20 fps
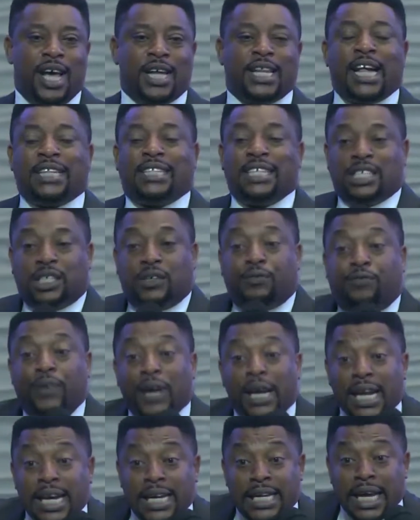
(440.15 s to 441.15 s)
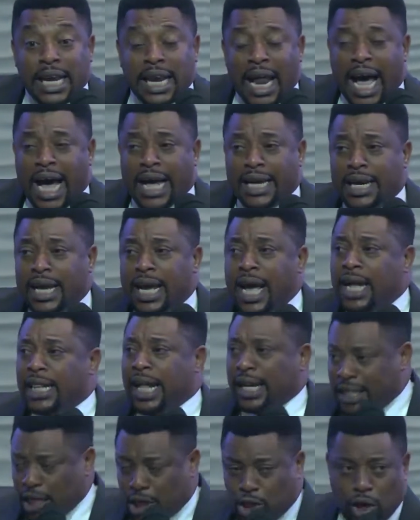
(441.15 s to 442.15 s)
That is filling the land.
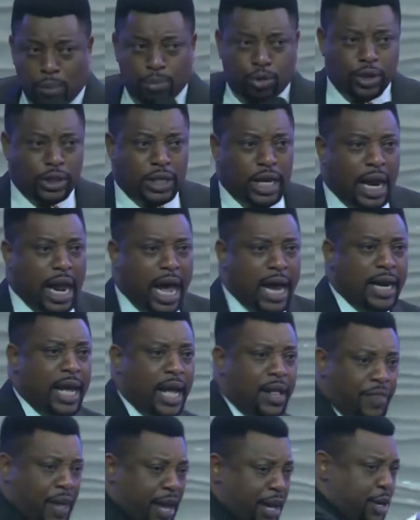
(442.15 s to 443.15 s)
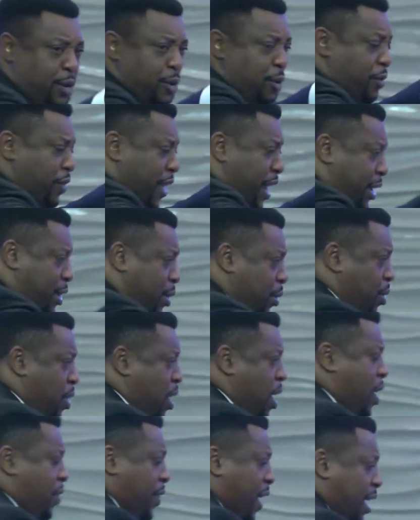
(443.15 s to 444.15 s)
That is subduing the land. Thank you, thank you,
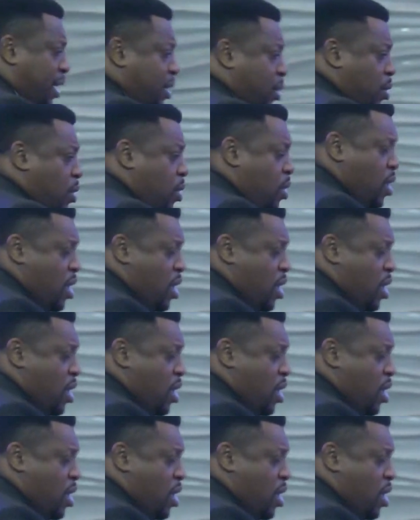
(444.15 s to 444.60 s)
thank you.